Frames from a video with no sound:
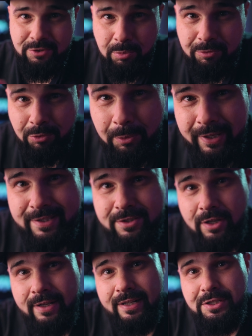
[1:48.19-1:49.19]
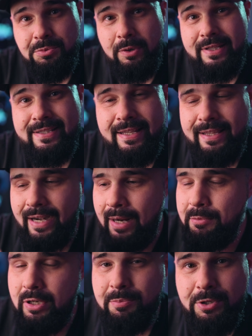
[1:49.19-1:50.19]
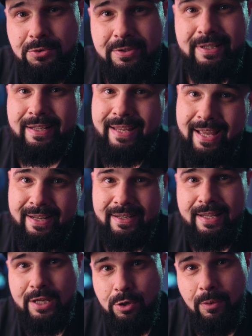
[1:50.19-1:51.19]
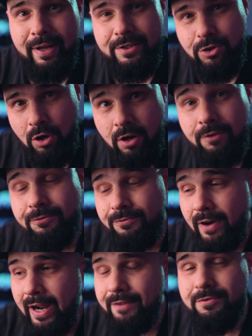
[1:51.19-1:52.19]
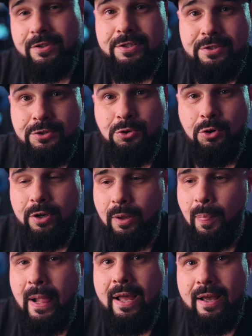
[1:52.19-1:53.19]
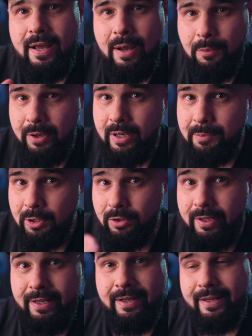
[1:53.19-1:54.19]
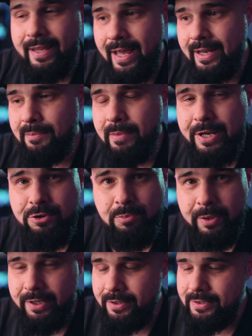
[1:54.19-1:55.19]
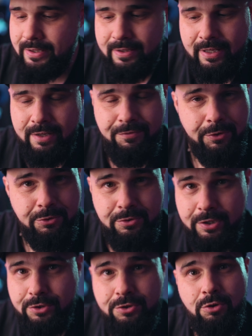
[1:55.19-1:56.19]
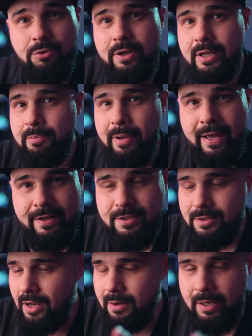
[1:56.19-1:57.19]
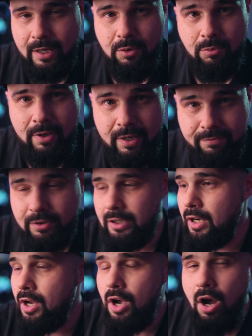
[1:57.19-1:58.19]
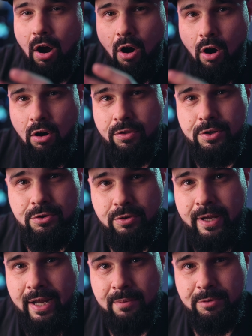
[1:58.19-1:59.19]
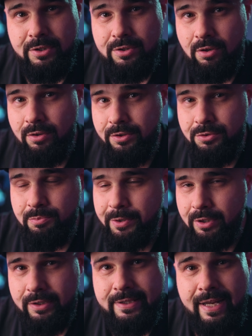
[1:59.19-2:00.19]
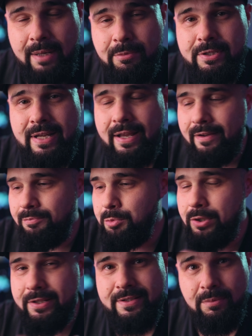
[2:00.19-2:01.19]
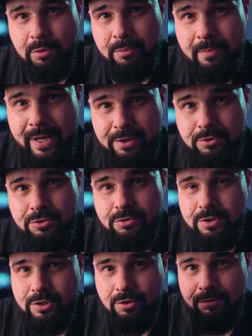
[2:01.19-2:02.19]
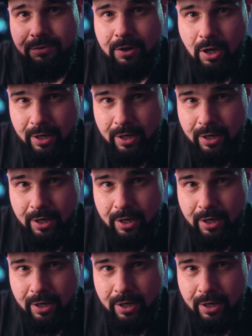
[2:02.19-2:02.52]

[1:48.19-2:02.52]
so before we get started, I just want to say that I'm going to be using a Canon EOS R5 for this tutorial. We're going to be looking at a Canon menu, but here's the thing, if you're using Sony, Panasonic, whatever, all the new cameras, all the new mirrorless cameras have pretty similar menus, so just look for the